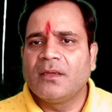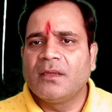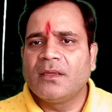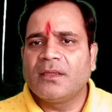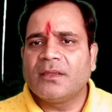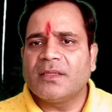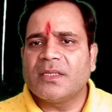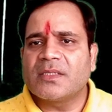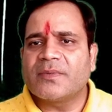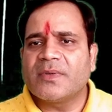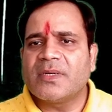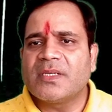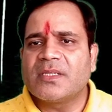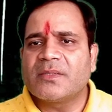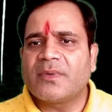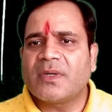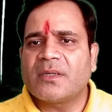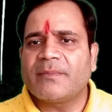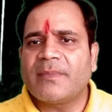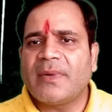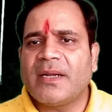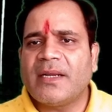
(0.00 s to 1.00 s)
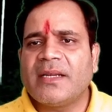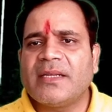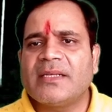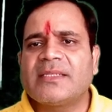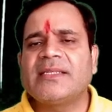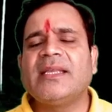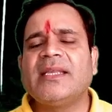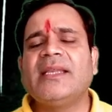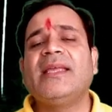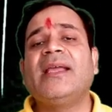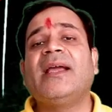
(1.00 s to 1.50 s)
This one is what, my dear?
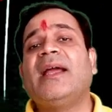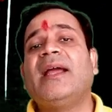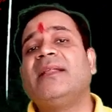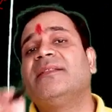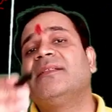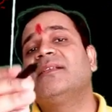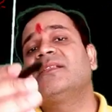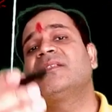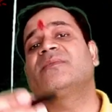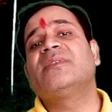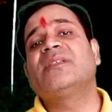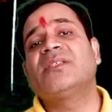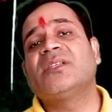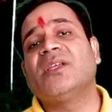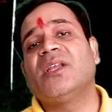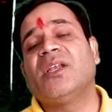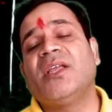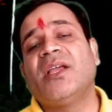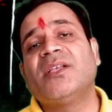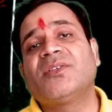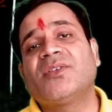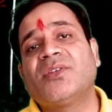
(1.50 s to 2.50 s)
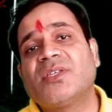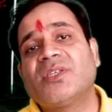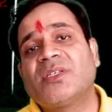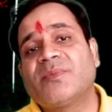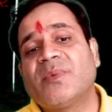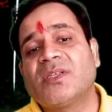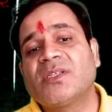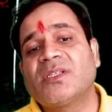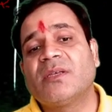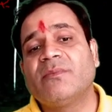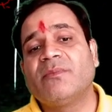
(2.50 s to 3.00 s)
Cilia. And this one, cilia, is
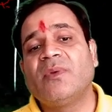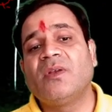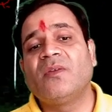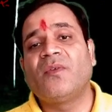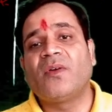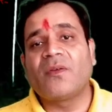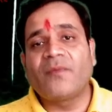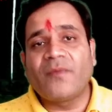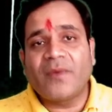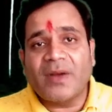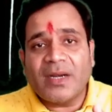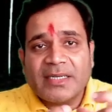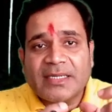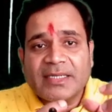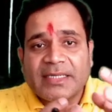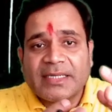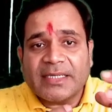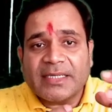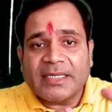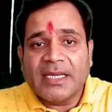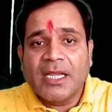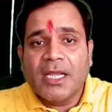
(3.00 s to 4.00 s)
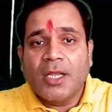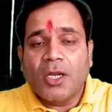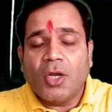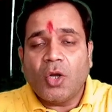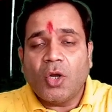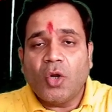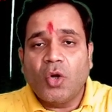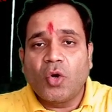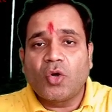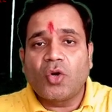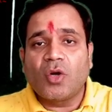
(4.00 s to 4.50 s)
responsible for what?
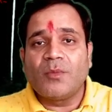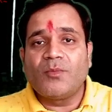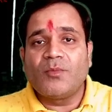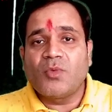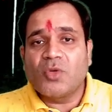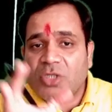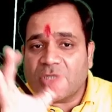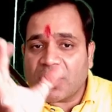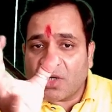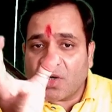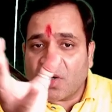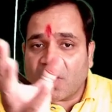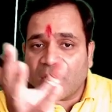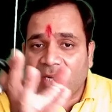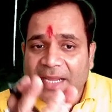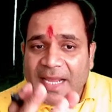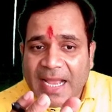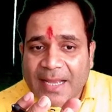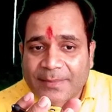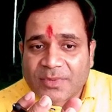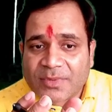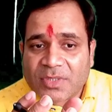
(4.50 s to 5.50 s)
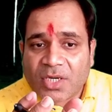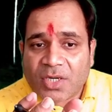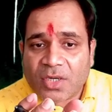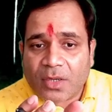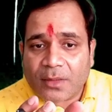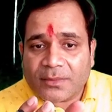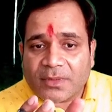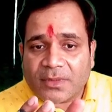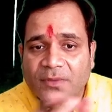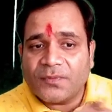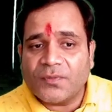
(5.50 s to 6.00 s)
Locomotion or capturing
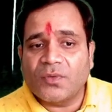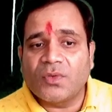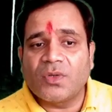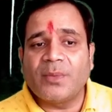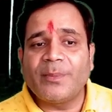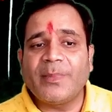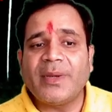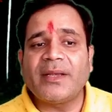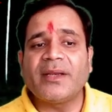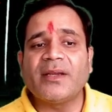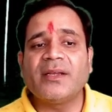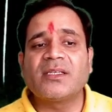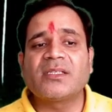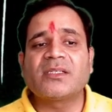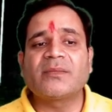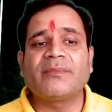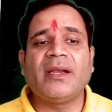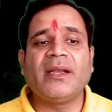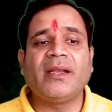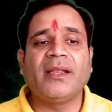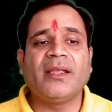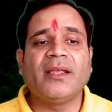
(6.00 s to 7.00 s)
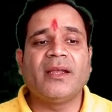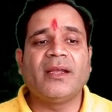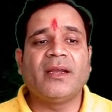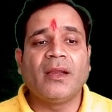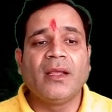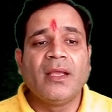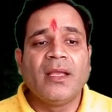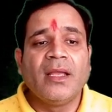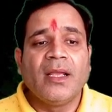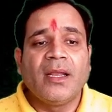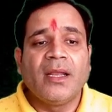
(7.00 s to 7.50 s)
of the food materials, my dear.
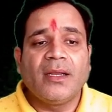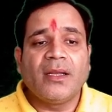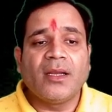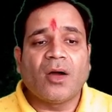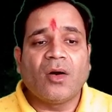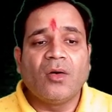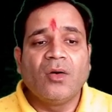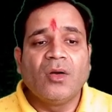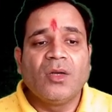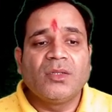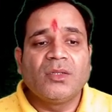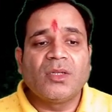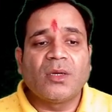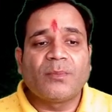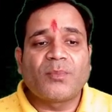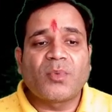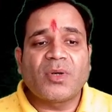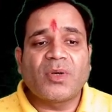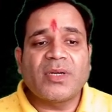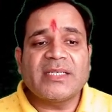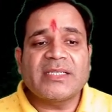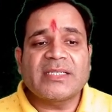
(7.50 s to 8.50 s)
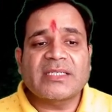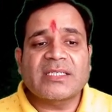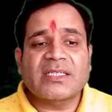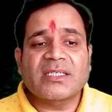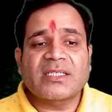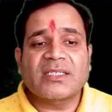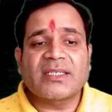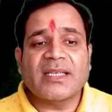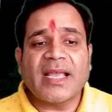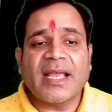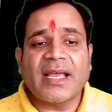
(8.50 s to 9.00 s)
Now, the
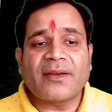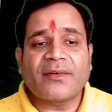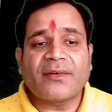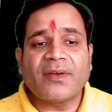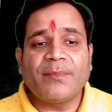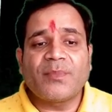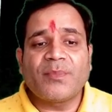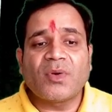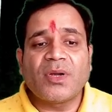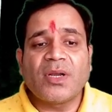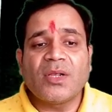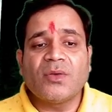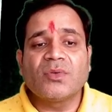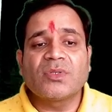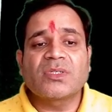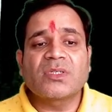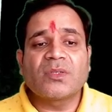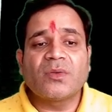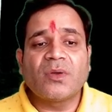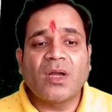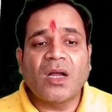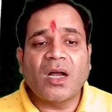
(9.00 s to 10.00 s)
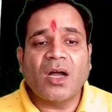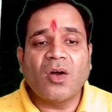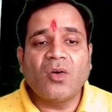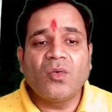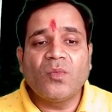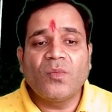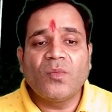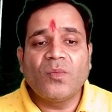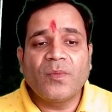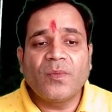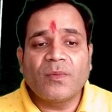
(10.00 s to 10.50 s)
protists reproduce.
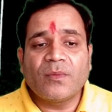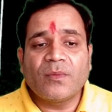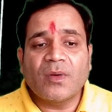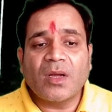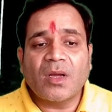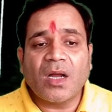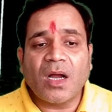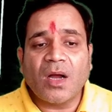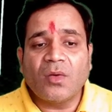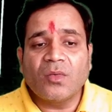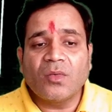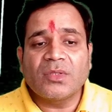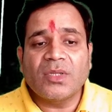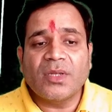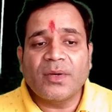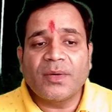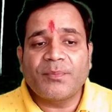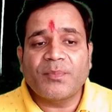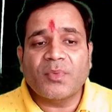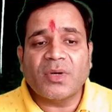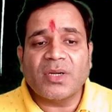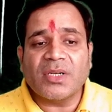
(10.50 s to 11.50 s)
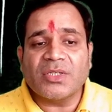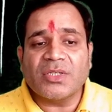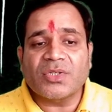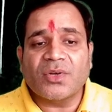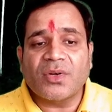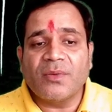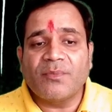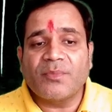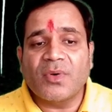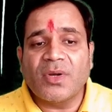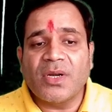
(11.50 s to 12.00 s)
How the protists
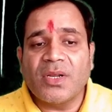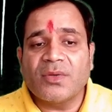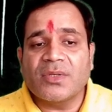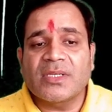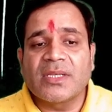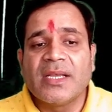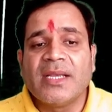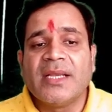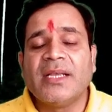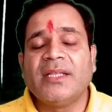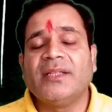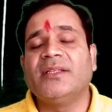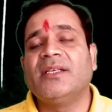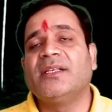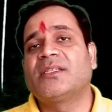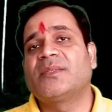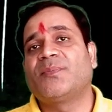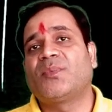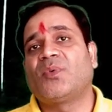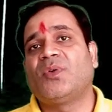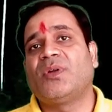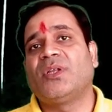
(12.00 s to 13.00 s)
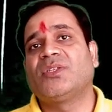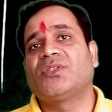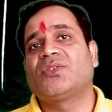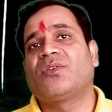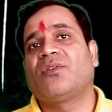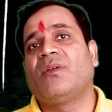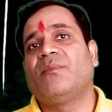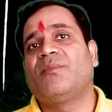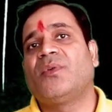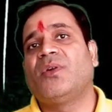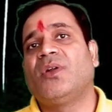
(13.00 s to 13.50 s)
reproduce? This protist
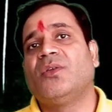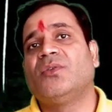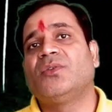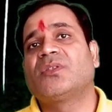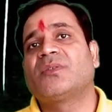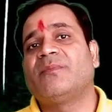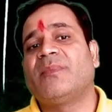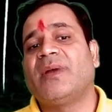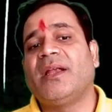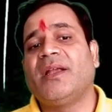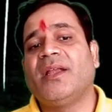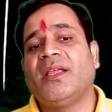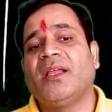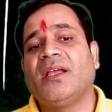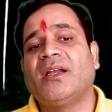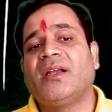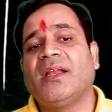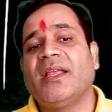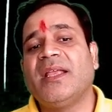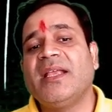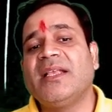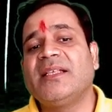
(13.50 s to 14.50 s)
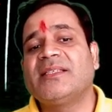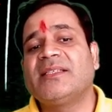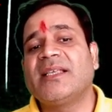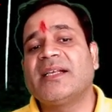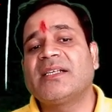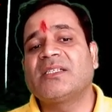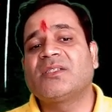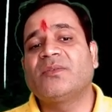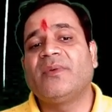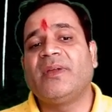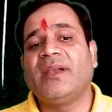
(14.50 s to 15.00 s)
reproduce, my dear,
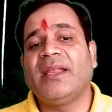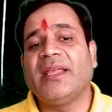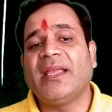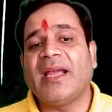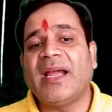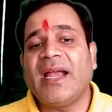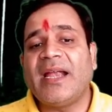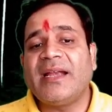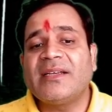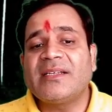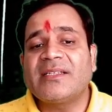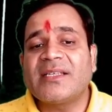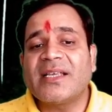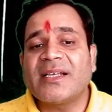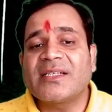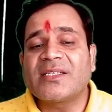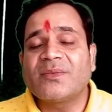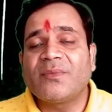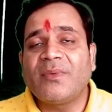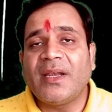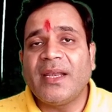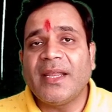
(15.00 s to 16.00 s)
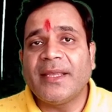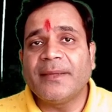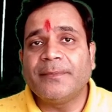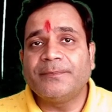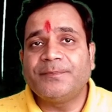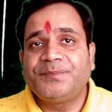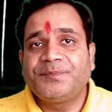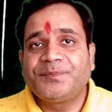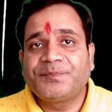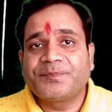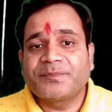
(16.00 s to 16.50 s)
asexually and sexually.
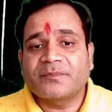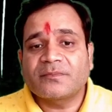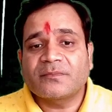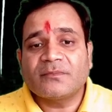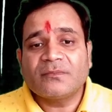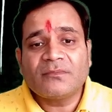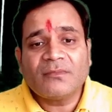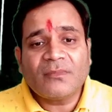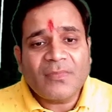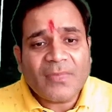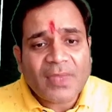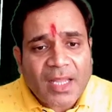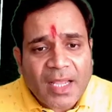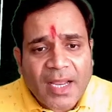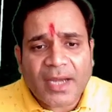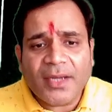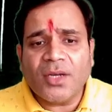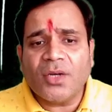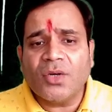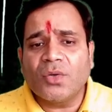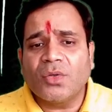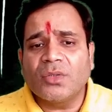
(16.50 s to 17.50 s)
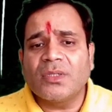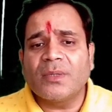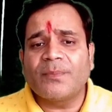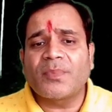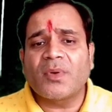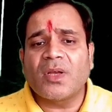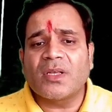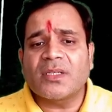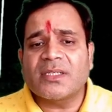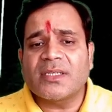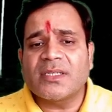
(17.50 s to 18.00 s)
And you know the
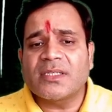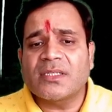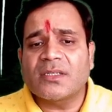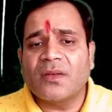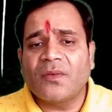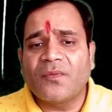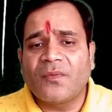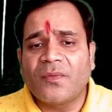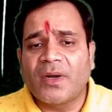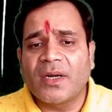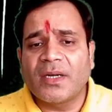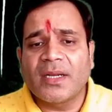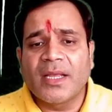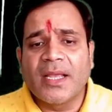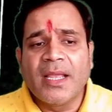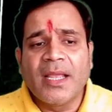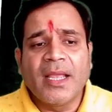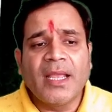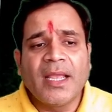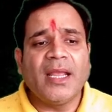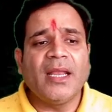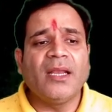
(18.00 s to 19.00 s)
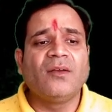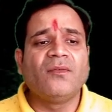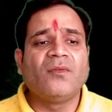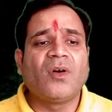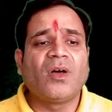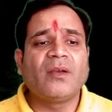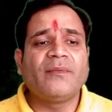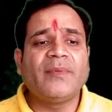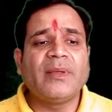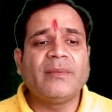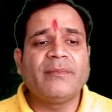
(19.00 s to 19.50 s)
process of what?
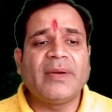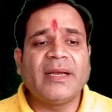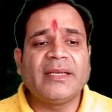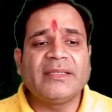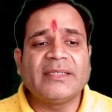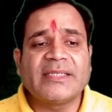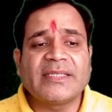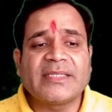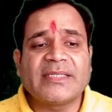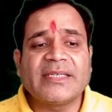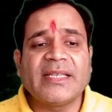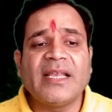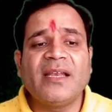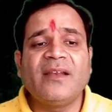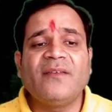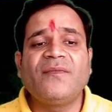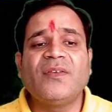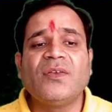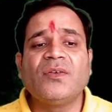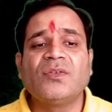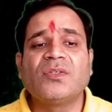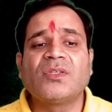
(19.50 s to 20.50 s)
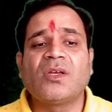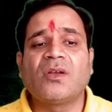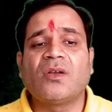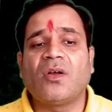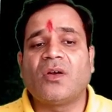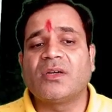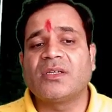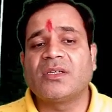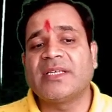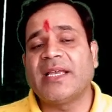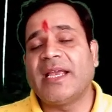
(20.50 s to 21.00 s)
Involving by the cell fusion
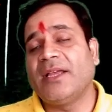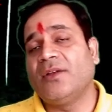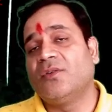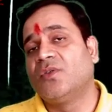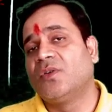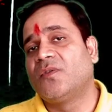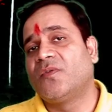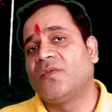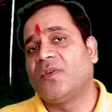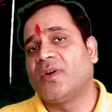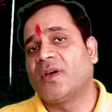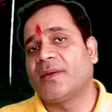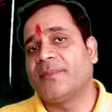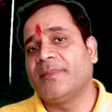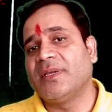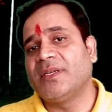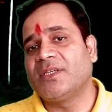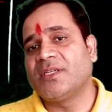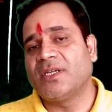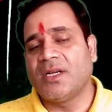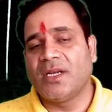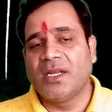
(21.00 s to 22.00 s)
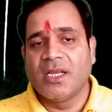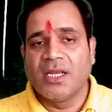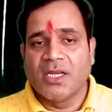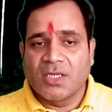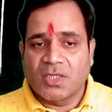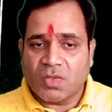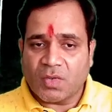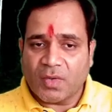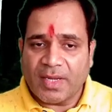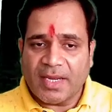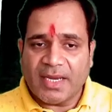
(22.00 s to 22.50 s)
or zygote formation.
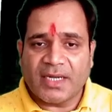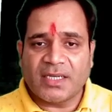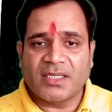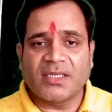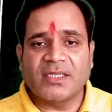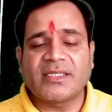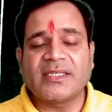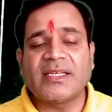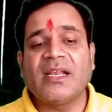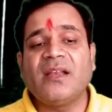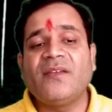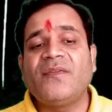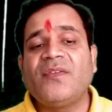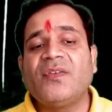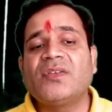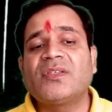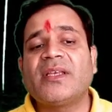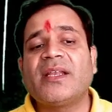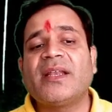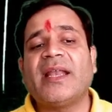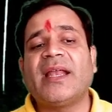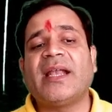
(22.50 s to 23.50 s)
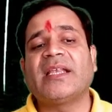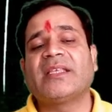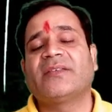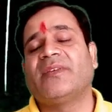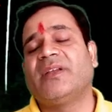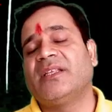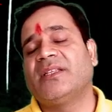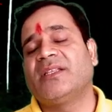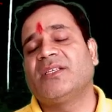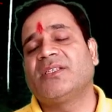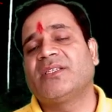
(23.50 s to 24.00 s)
So here the cell fusion as
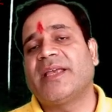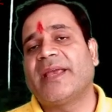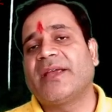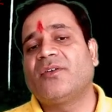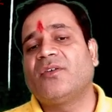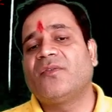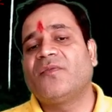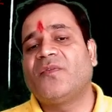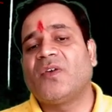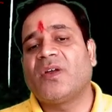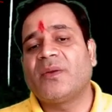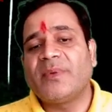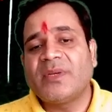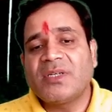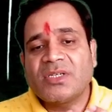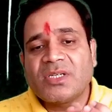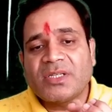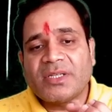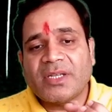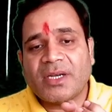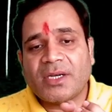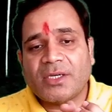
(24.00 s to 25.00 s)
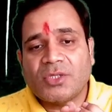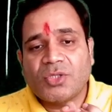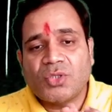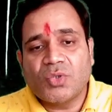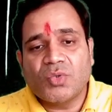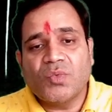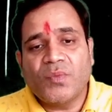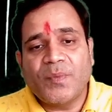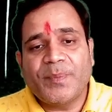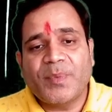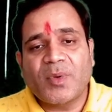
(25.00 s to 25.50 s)
well as the zygote formation, there are
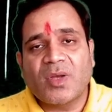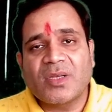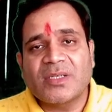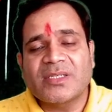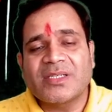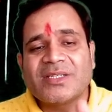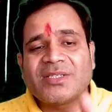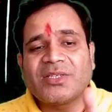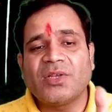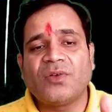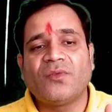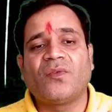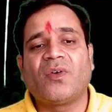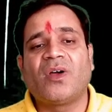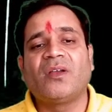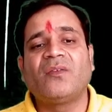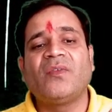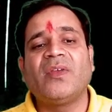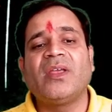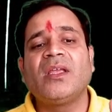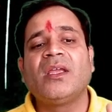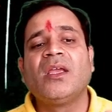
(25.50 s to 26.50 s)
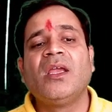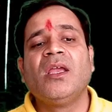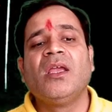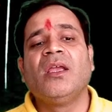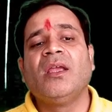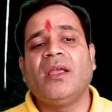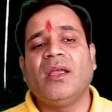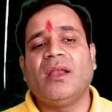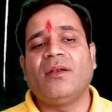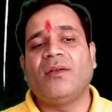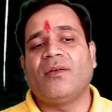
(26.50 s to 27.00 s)
two processes involving
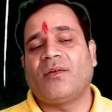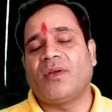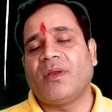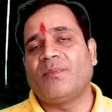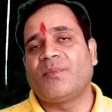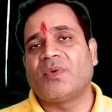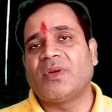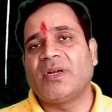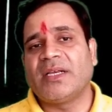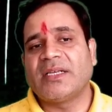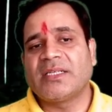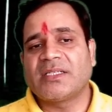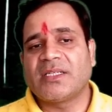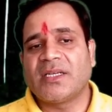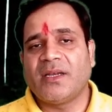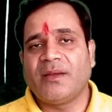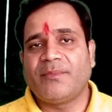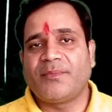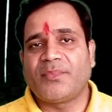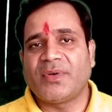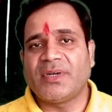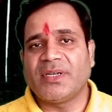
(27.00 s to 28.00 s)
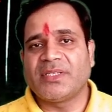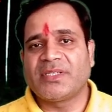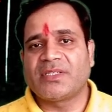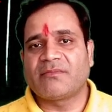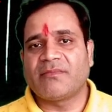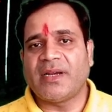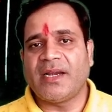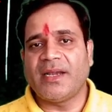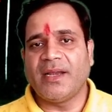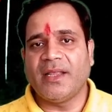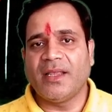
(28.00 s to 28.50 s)
in reproduction in protists,
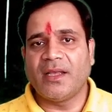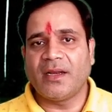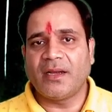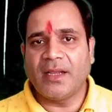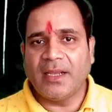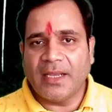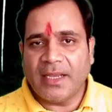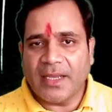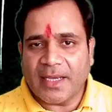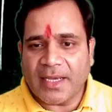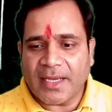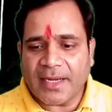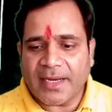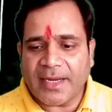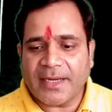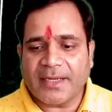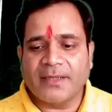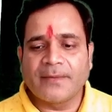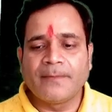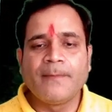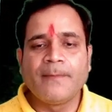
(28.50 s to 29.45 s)
my dear. Correct?